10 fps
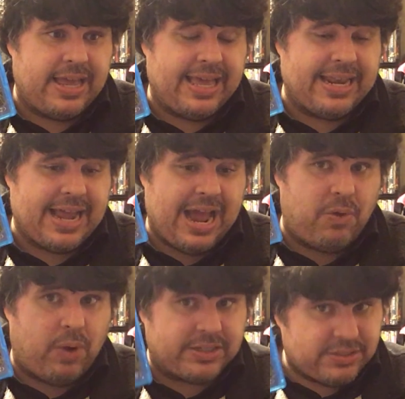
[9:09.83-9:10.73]
And
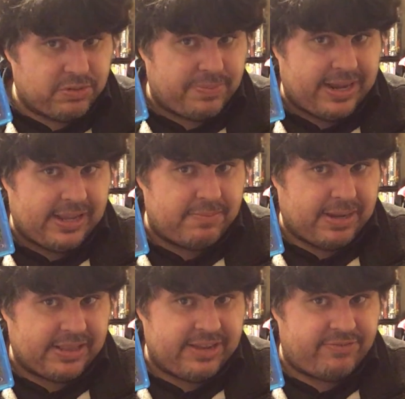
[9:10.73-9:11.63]
I watched it with
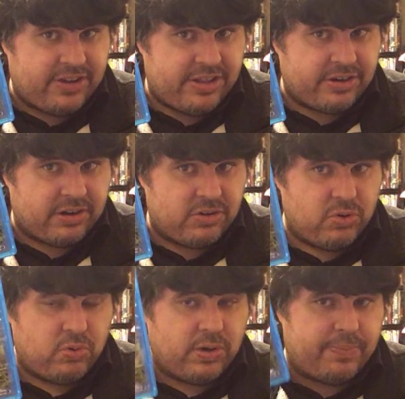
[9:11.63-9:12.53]
my late father,
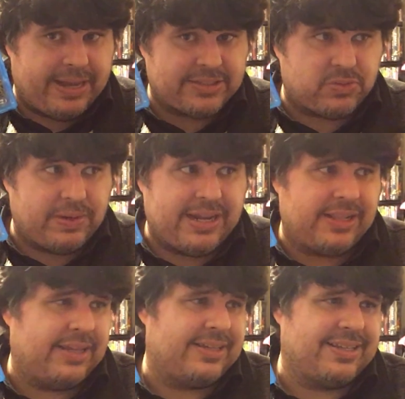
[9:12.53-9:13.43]
who passed away
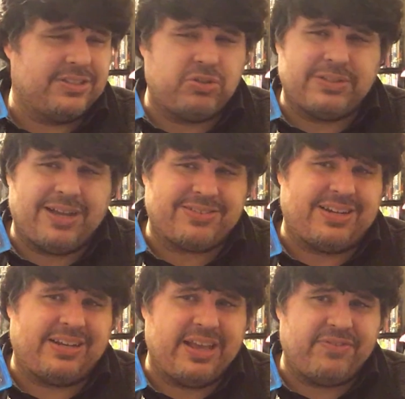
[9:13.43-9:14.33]
like in
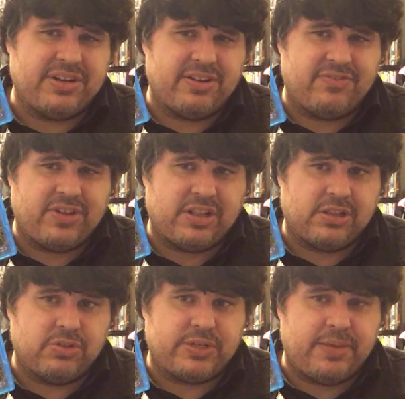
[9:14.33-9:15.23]
2011 of
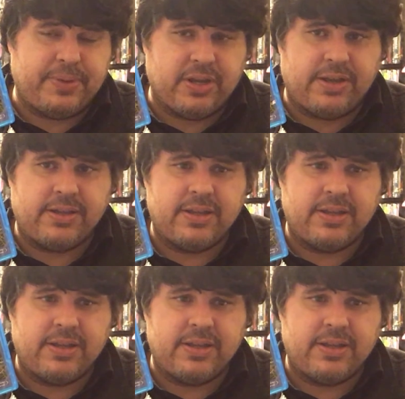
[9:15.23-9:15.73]
leukemia,